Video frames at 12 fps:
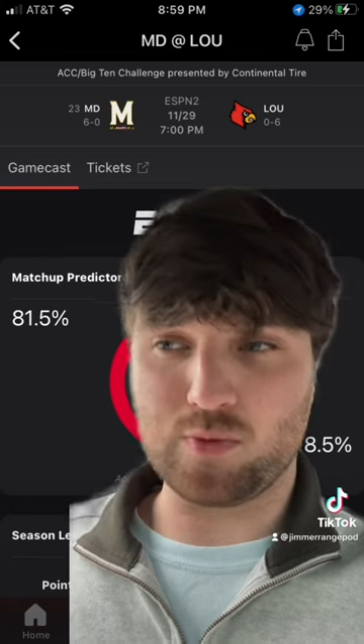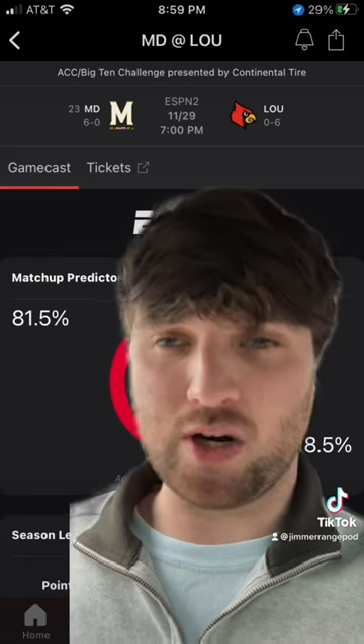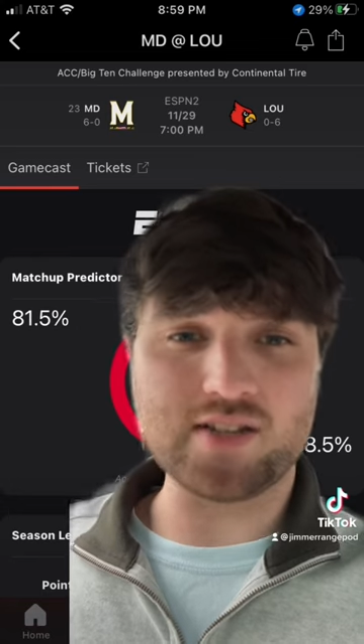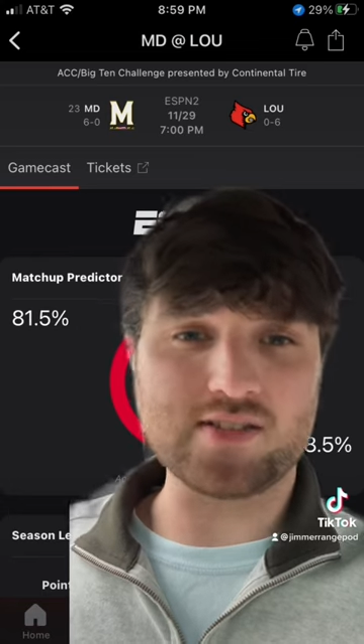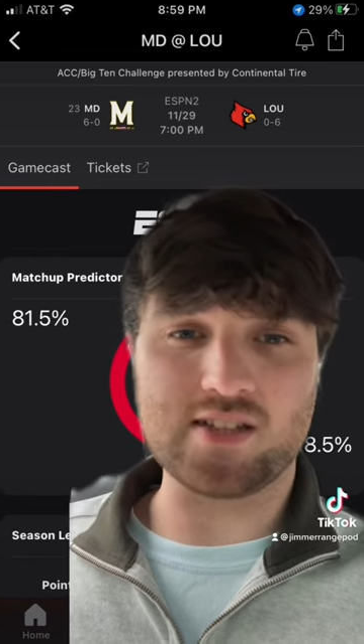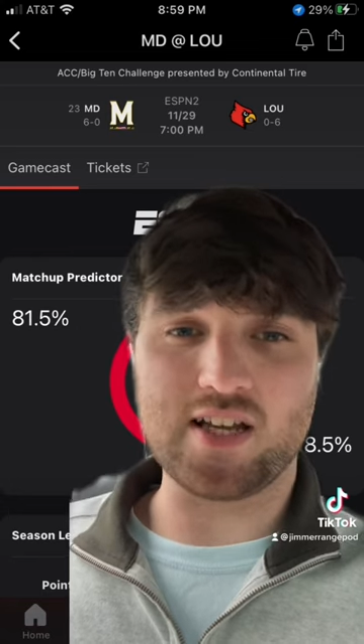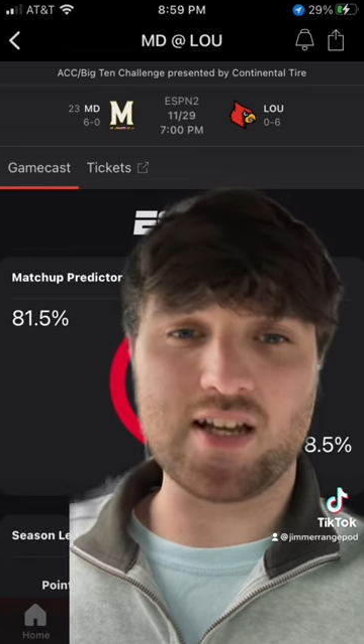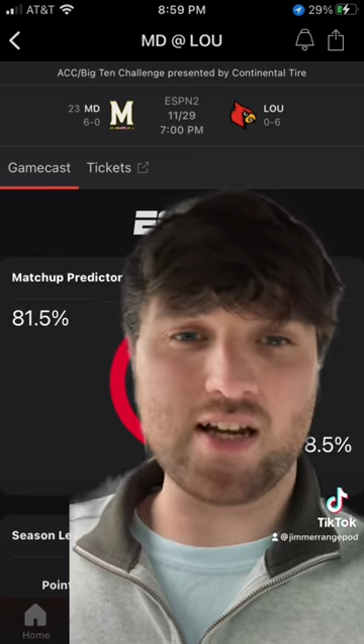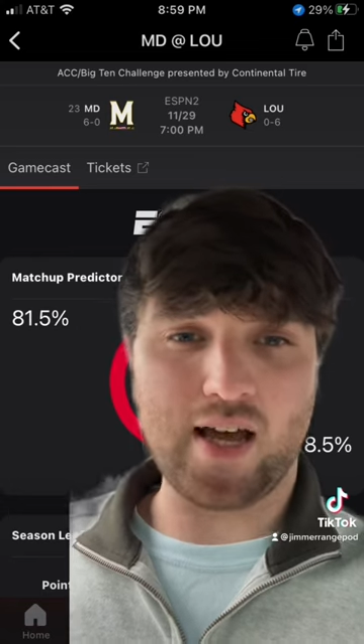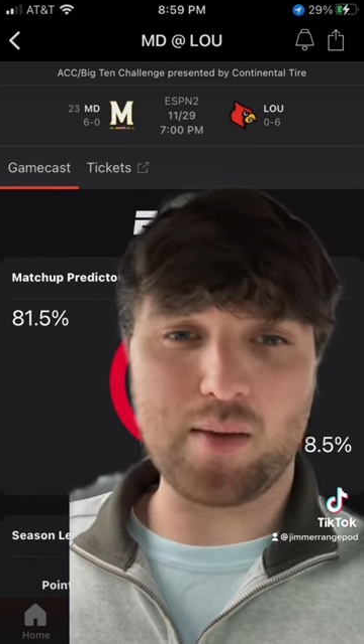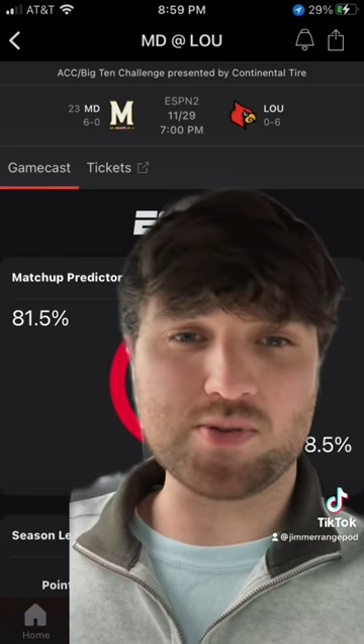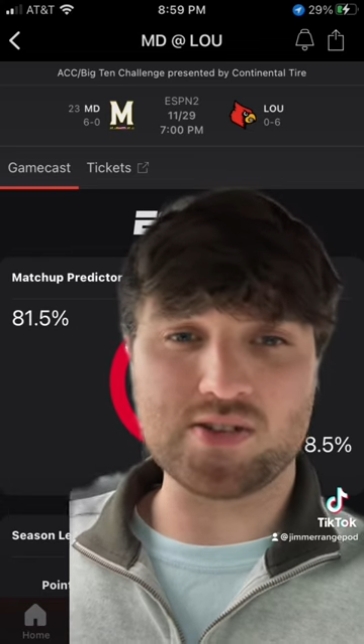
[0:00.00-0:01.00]
Wright State,
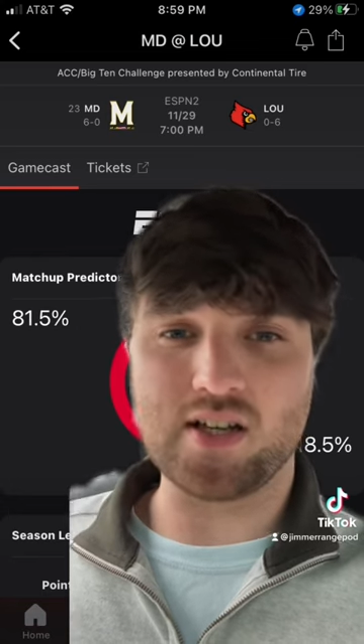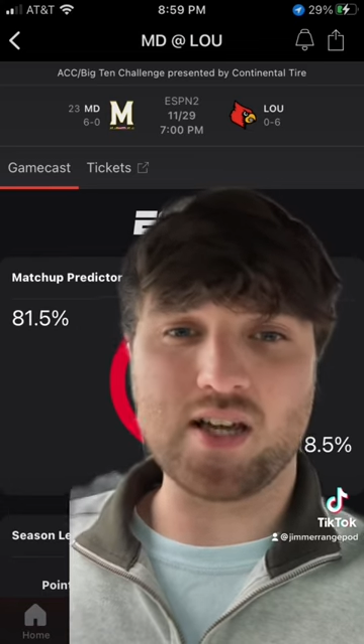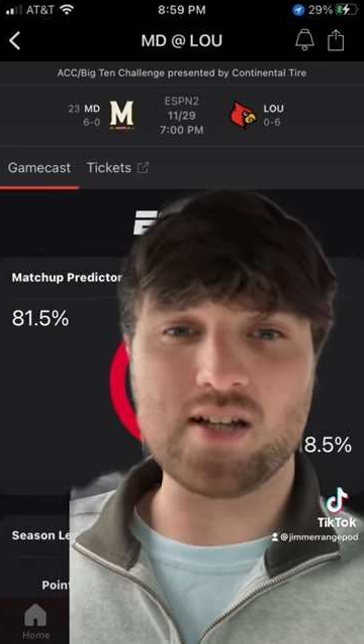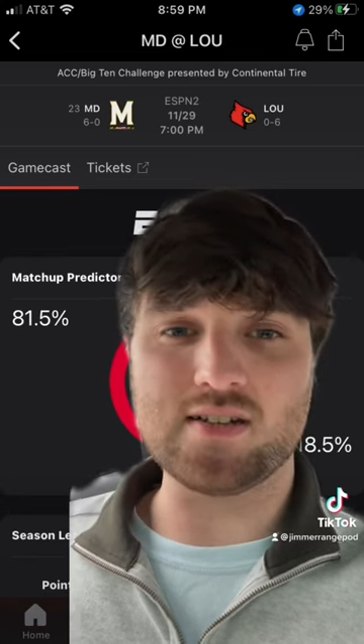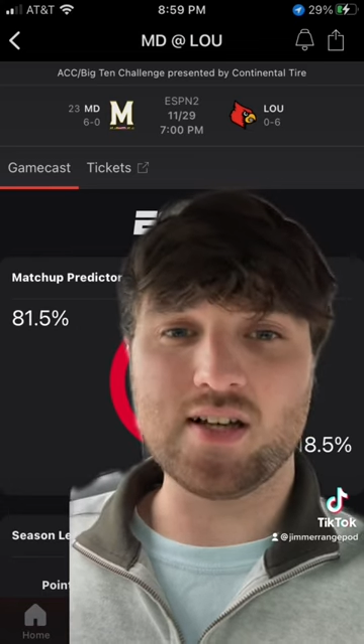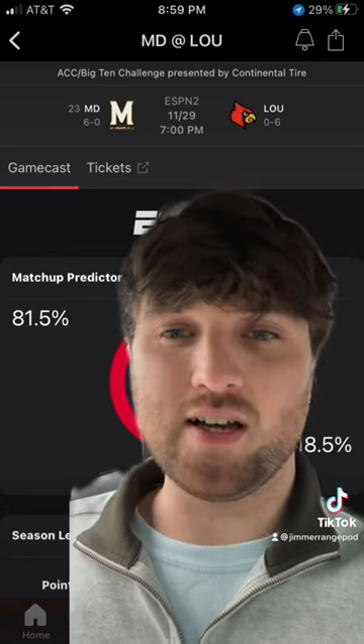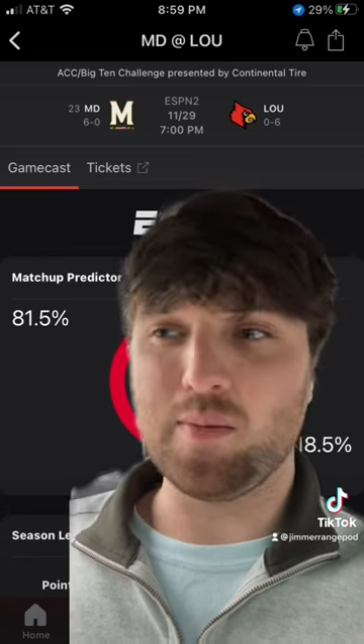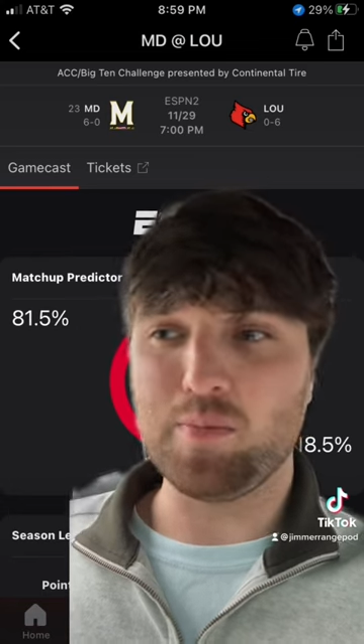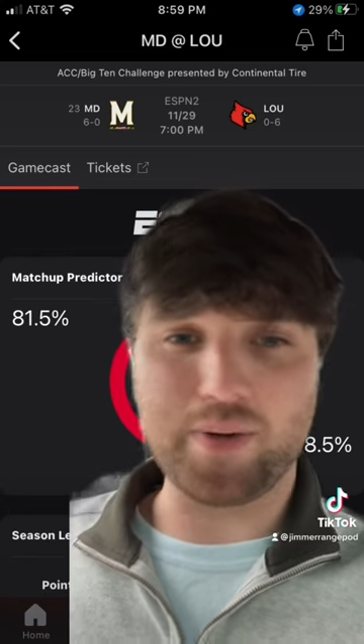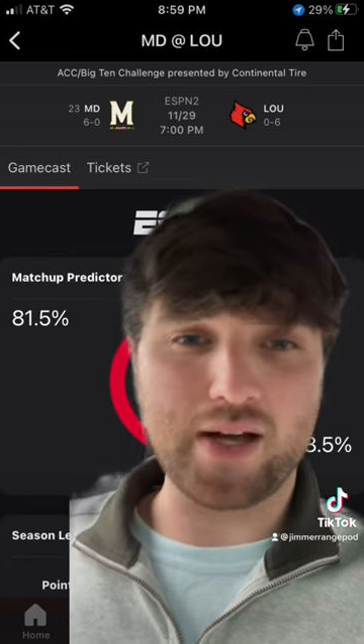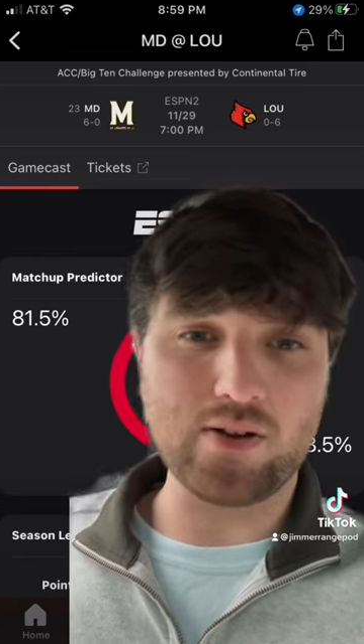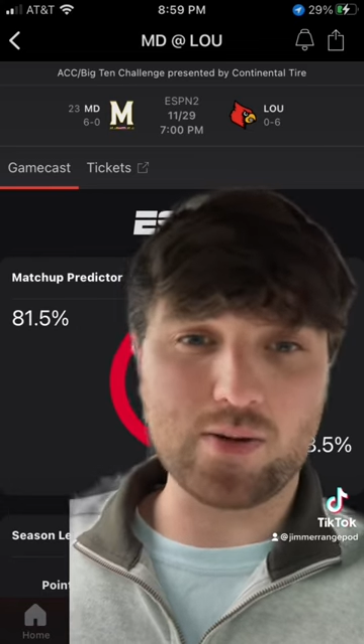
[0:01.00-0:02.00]
App State,
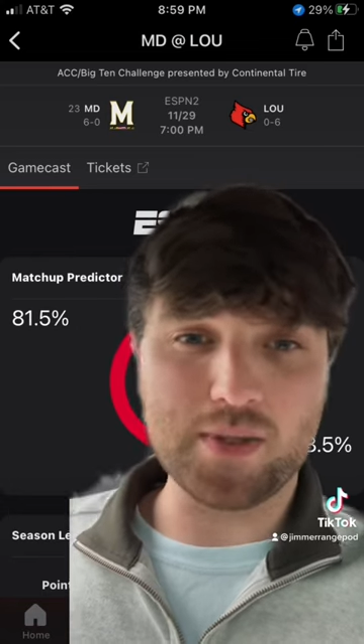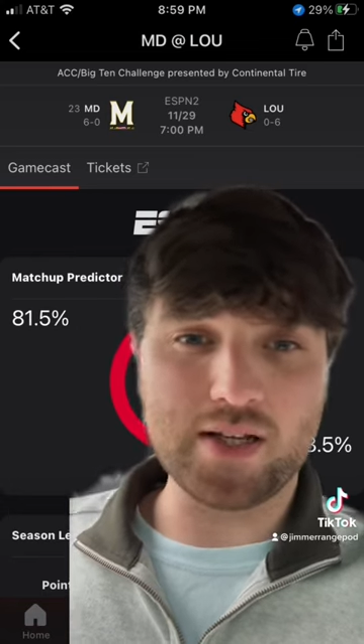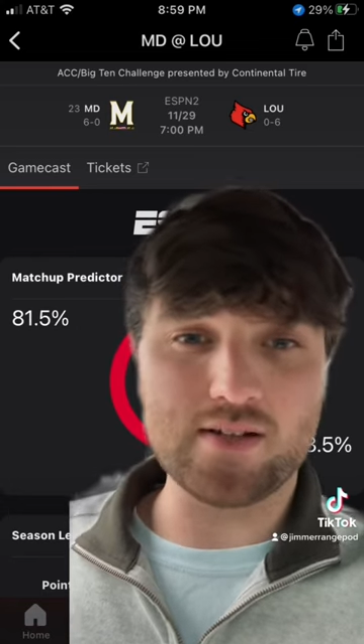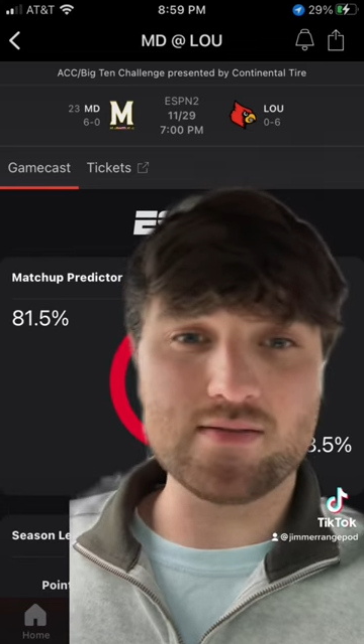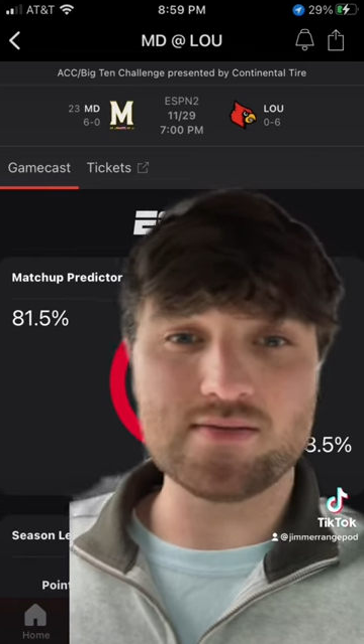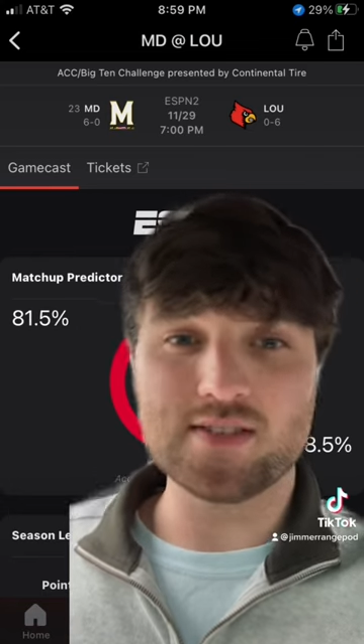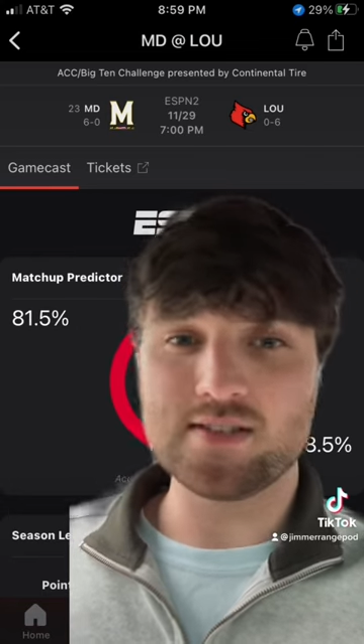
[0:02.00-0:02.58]
Bellarmine